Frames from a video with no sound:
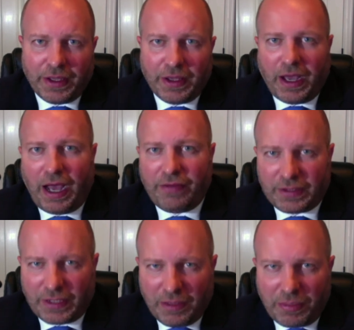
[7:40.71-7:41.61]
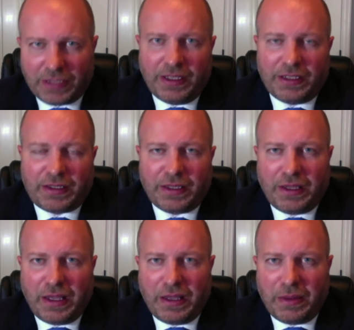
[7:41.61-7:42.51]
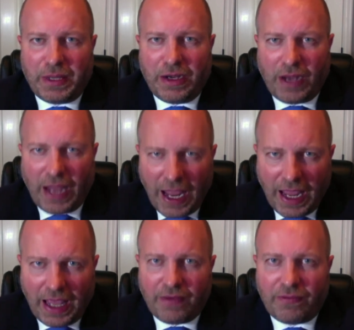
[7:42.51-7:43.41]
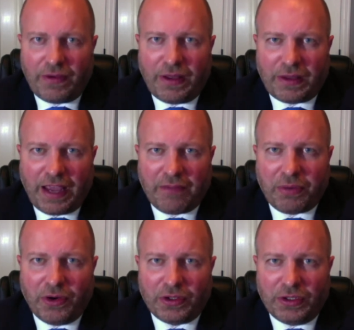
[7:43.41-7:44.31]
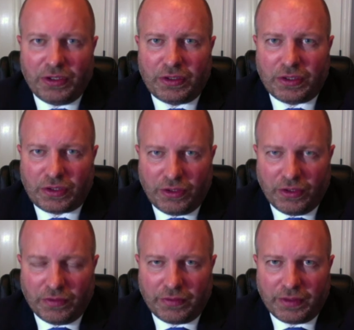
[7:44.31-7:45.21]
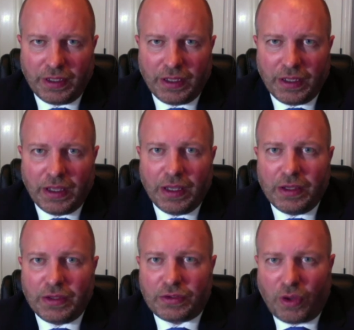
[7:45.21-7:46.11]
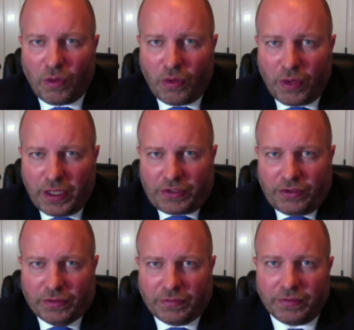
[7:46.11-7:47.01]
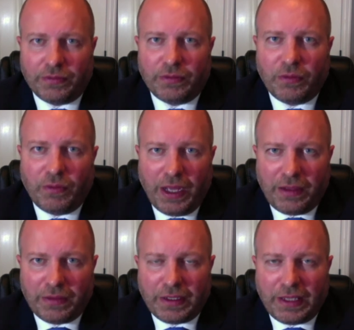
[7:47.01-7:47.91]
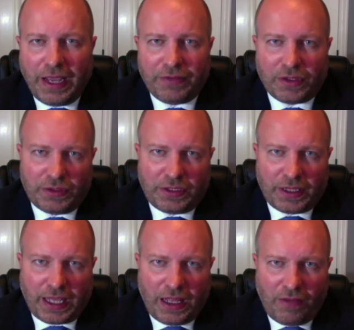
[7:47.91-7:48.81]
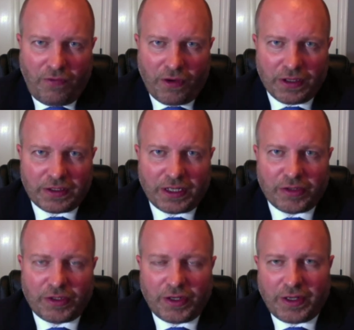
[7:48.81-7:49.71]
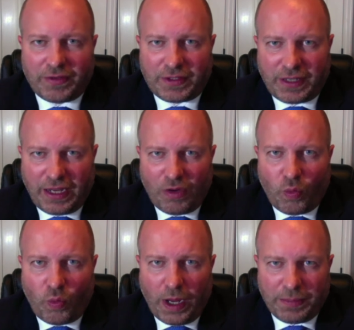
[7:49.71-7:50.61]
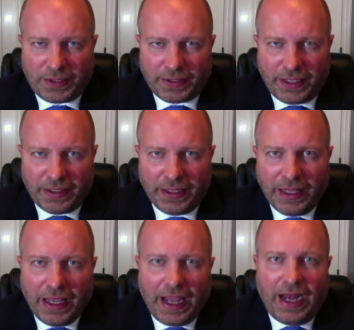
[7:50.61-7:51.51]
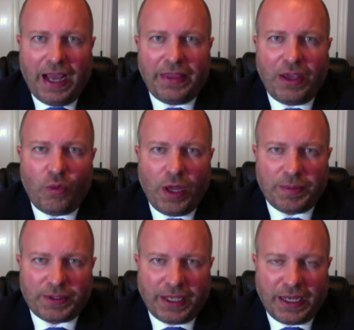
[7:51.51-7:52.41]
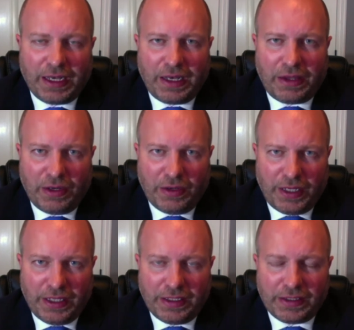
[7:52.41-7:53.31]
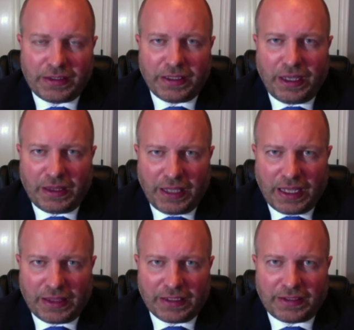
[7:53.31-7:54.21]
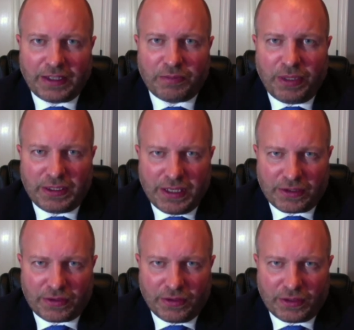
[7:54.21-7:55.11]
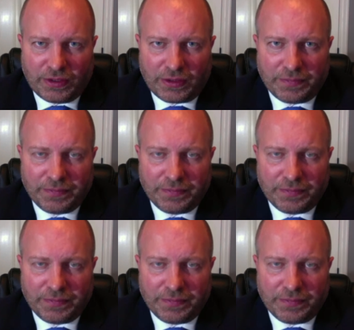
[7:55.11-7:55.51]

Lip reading: obviously a business, they don't have a live person to serve. So who do you serve? Well, you have to go to the California Secretary of State website. And on that website, there is a link that says business searches.